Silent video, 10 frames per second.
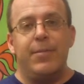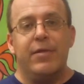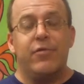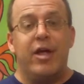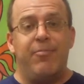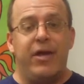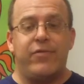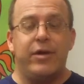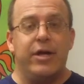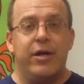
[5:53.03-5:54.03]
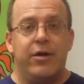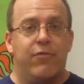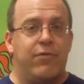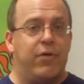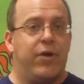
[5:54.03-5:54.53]
So that's basically an
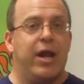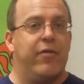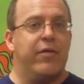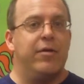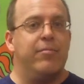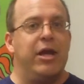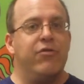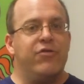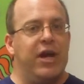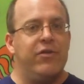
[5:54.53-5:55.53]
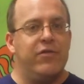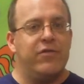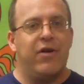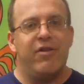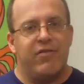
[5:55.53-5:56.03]
overview of kind of the major changes.
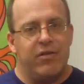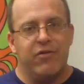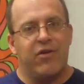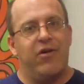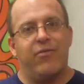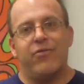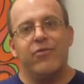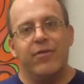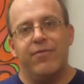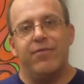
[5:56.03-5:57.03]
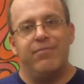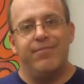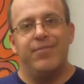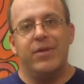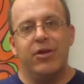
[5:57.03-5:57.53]
Obviously, there's all sorts of
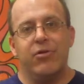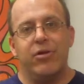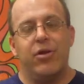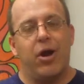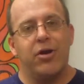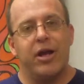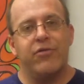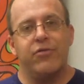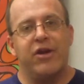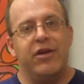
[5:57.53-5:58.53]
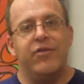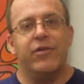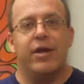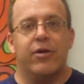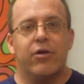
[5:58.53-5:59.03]
little architectural changes
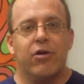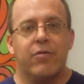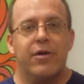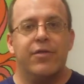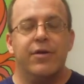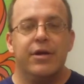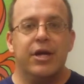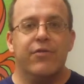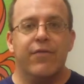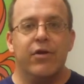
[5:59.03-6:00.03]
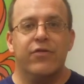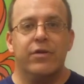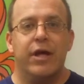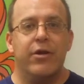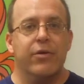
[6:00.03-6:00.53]
that occur with each
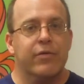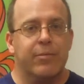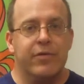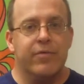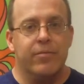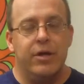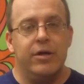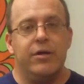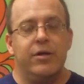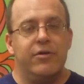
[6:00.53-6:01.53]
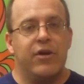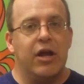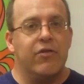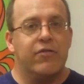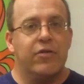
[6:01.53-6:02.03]
version. I know there's been some
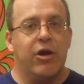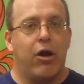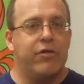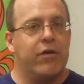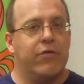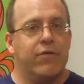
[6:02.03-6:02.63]
changes to the architecture